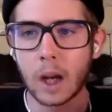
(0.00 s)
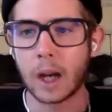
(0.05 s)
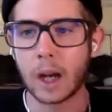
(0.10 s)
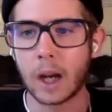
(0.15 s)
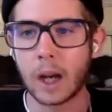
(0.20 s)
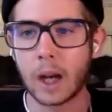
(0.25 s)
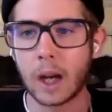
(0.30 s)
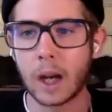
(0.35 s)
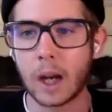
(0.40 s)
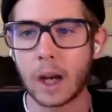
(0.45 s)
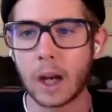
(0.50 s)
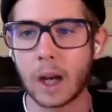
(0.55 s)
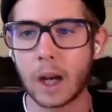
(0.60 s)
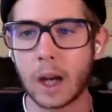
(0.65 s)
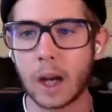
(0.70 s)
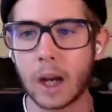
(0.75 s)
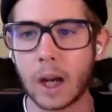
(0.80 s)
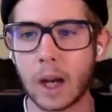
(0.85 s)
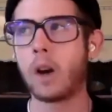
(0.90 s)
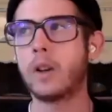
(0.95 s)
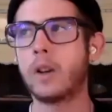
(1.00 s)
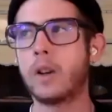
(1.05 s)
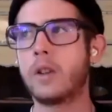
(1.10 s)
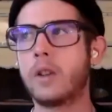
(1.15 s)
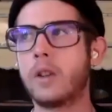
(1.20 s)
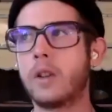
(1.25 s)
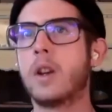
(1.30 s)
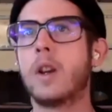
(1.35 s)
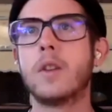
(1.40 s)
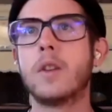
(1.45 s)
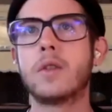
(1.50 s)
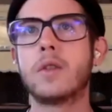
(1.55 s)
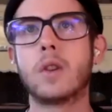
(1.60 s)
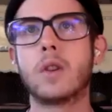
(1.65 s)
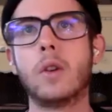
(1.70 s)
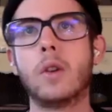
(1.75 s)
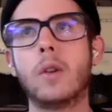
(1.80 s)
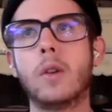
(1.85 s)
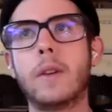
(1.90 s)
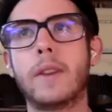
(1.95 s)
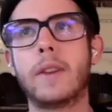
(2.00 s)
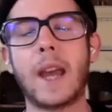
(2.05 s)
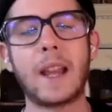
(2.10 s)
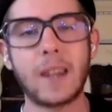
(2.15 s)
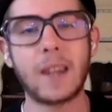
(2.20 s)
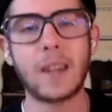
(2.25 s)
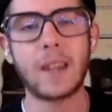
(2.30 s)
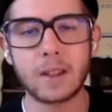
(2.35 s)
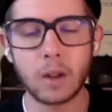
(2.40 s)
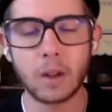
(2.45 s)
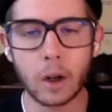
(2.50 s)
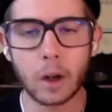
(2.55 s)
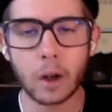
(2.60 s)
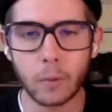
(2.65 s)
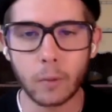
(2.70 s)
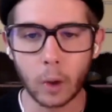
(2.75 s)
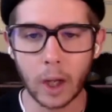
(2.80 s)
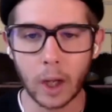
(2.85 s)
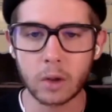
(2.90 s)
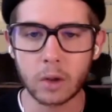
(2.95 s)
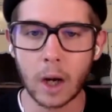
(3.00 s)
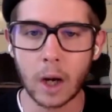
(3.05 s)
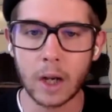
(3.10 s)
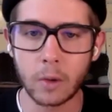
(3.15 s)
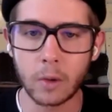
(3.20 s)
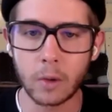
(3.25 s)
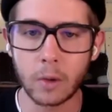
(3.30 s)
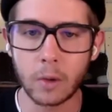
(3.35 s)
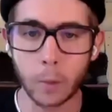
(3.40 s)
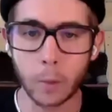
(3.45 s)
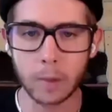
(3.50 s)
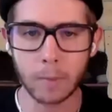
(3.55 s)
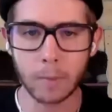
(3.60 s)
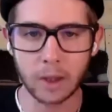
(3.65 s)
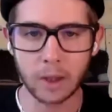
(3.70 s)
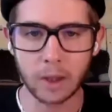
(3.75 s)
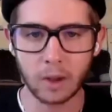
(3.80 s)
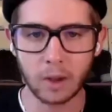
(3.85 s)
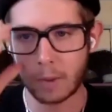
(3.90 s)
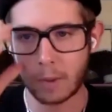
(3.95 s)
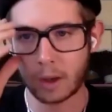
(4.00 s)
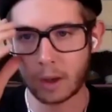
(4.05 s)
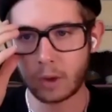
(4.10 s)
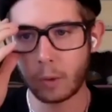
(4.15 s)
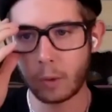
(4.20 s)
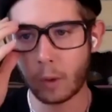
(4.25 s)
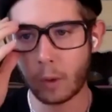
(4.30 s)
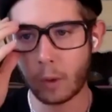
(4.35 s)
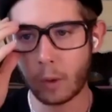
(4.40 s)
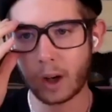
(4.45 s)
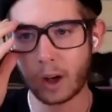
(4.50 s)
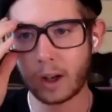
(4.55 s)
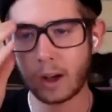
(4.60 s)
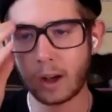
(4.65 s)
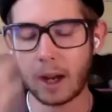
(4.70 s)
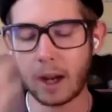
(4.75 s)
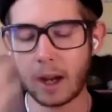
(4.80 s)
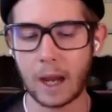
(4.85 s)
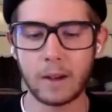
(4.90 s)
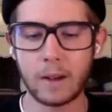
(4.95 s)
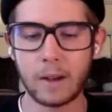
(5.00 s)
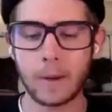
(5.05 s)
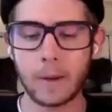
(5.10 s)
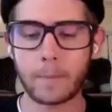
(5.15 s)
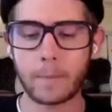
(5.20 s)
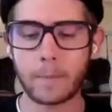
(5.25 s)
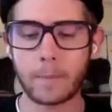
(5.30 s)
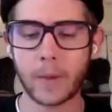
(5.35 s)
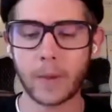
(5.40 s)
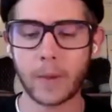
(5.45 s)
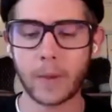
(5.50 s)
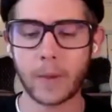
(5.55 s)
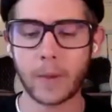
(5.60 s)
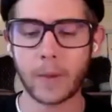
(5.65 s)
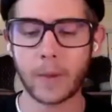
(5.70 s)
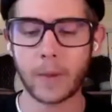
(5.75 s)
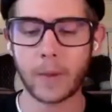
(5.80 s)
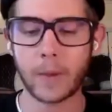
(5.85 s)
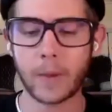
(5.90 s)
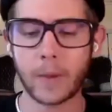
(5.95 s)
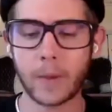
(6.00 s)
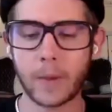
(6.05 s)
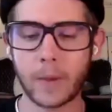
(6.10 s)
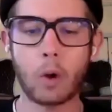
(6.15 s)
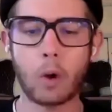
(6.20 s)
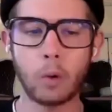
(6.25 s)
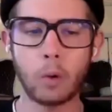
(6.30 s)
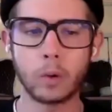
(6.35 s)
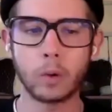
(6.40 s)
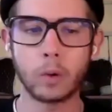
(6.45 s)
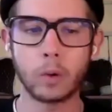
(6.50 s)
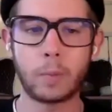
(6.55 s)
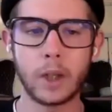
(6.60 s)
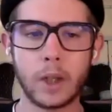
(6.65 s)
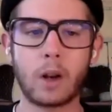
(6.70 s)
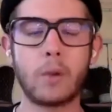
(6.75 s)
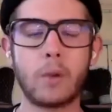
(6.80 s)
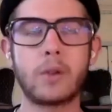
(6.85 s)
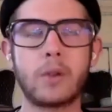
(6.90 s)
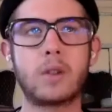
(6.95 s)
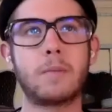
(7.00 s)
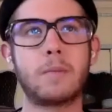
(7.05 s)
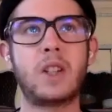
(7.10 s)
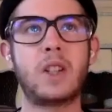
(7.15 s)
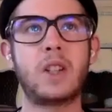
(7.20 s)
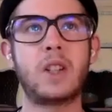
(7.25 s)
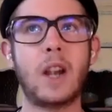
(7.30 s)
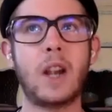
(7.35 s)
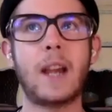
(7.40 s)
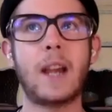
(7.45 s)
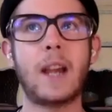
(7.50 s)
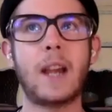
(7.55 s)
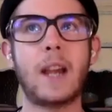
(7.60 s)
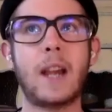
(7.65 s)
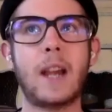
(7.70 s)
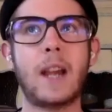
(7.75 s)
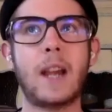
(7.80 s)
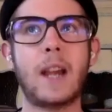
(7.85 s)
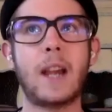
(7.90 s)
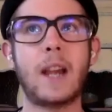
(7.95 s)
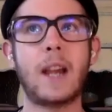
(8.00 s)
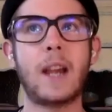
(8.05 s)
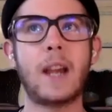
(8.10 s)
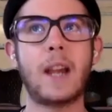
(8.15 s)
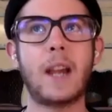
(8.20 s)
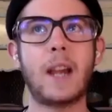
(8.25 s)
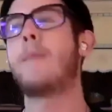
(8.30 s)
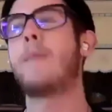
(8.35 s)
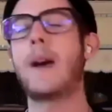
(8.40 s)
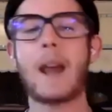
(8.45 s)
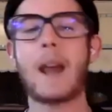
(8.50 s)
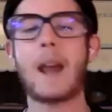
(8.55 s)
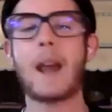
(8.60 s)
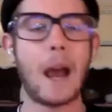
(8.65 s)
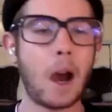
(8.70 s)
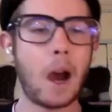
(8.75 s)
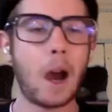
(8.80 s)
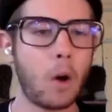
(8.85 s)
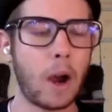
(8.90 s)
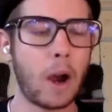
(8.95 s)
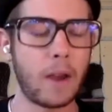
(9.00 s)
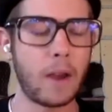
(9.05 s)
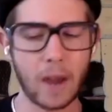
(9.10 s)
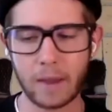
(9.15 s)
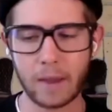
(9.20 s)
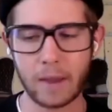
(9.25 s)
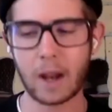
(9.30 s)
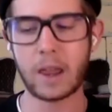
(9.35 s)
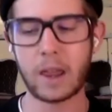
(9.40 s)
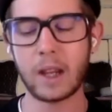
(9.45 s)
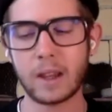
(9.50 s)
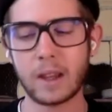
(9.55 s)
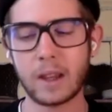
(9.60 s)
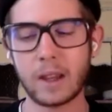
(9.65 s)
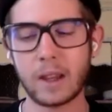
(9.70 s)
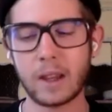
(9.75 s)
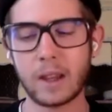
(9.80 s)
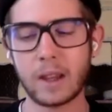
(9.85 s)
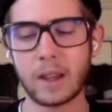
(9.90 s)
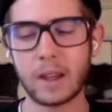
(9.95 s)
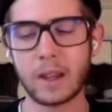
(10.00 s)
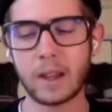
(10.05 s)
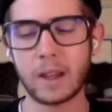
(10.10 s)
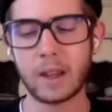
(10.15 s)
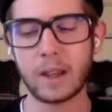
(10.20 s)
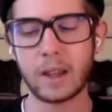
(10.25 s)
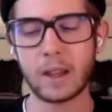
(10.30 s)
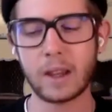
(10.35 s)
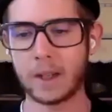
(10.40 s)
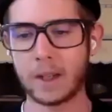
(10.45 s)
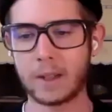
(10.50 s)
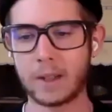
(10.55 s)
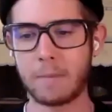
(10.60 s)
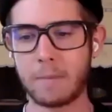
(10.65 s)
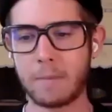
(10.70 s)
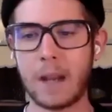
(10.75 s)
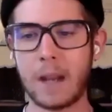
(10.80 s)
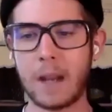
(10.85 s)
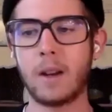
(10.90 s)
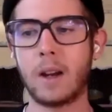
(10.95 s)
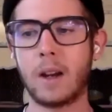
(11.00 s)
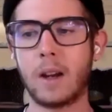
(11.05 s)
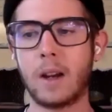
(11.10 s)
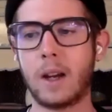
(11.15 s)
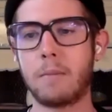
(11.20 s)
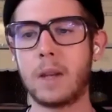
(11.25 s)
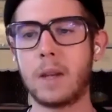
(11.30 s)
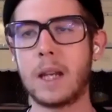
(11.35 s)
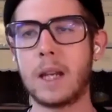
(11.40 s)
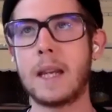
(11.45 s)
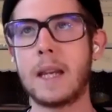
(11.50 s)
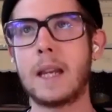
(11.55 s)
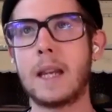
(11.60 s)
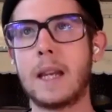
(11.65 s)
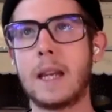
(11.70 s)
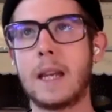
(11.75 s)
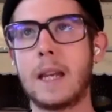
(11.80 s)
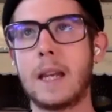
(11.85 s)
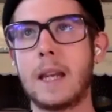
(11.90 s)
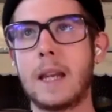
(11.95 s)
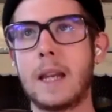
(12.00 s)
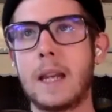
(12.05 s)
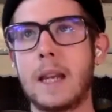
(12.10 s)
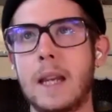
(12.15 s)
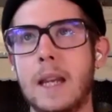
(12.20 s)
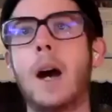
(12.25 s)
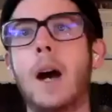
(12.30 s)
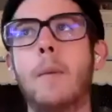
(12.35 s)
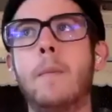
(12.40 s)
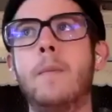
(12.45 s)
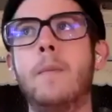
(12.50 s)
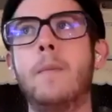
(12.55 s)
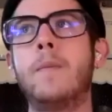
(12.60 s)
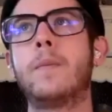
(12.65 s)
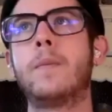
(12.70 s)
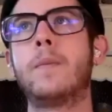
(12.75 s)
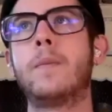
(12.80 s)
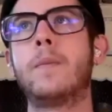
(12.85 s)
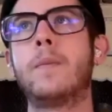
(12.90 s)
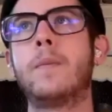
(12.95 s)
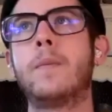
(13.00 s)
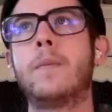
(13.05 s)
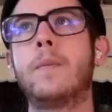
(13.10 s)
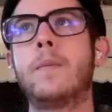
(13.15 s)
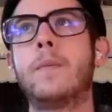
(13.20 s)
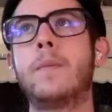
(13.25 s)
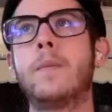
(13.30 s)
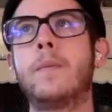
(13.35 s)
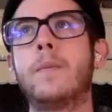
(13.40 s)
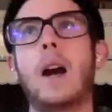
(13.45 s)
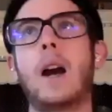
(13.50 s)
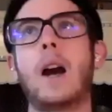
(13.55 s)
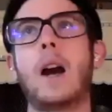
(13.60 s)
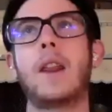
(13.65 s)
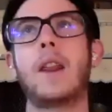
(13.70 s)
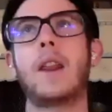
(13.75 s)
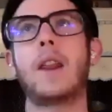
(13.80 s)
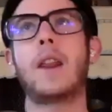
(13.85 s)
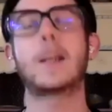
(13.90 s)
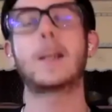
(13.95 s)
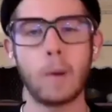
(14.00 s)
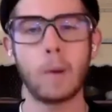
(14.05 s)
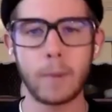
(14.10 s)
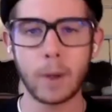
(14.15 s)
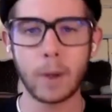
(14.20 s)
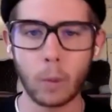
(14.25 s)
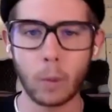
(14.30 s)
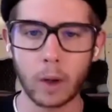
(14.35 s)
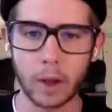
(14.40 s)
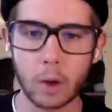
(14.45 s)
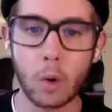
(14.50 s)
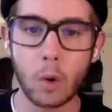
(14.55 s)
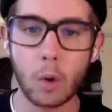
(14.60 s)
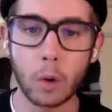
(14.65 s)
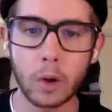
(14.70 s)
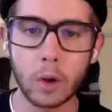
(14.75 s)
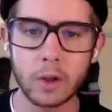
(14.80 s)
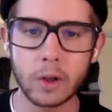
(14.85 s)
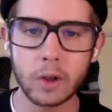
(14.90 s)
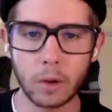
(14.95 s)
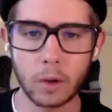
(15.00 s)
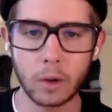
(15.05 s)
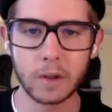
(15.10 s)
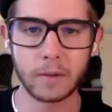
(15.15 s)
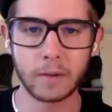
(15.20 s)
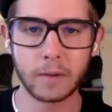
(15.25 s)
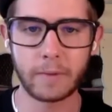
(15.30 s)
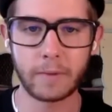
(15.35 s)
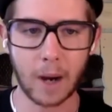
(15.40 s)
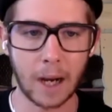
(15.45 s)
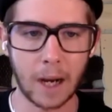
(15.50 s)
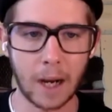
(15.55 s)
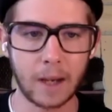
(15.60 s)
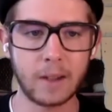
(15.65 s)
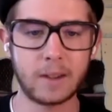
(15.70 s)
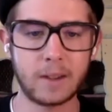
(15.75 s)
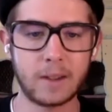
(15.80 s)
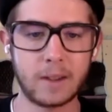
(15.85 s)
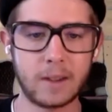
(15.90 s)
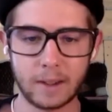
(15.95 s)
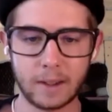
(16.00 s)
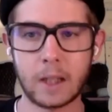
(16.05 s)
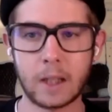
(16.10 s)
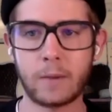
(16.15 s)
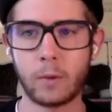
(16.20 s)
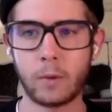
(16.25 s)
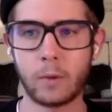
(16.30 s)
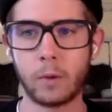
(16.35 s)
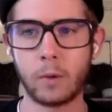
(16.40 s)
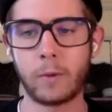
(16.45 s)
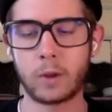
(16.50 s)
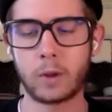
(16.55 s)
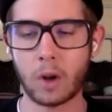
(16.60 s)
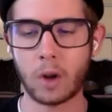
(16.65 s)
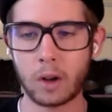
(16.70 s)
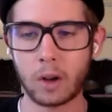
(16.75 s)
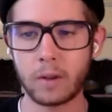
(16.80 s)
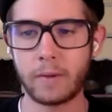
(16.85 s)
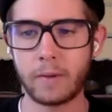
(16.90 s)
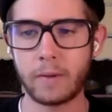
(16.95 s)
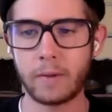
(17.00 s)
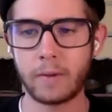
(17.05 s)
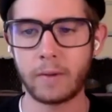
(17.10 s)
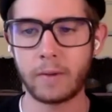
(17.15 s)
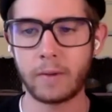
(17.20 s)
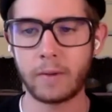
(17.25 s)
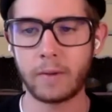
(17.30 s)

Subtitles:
at the world at large. So that's a lot of what I try to do within my documentary work. And something that I hold pretty close to my chest is no matter how, and I think this is probably something that has made me, I think it's probably been one of the cornerstones of my successful photography